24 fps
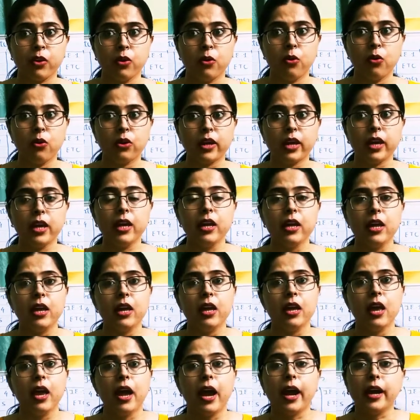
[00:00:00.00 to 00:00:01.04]
Okay,
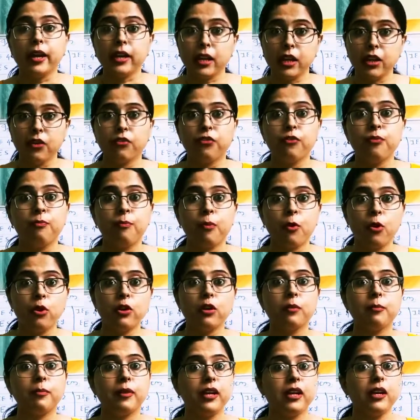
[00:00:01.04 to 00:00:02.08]
and if
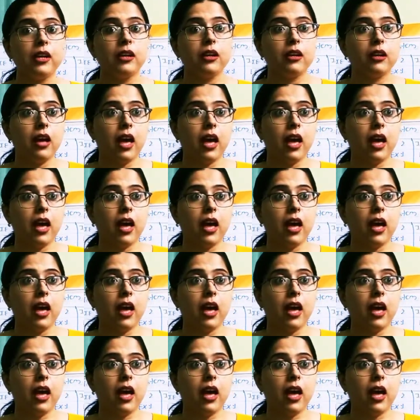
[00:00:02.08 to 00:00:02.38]
port B